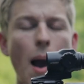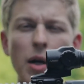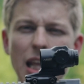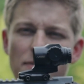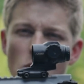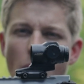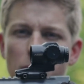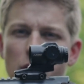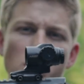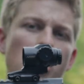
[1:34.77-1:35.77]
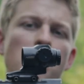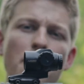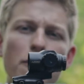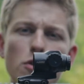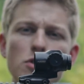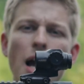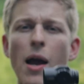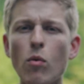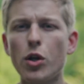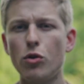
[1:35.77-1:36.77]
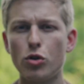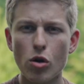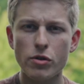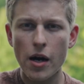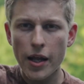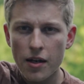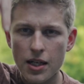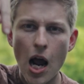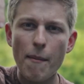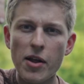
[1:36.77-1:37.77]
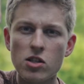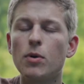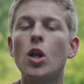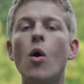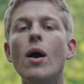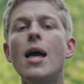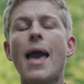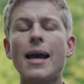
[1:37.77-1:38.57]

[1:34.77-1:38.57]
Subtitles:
I'm going to give you my predictions, but first, I want you to go down into the comments below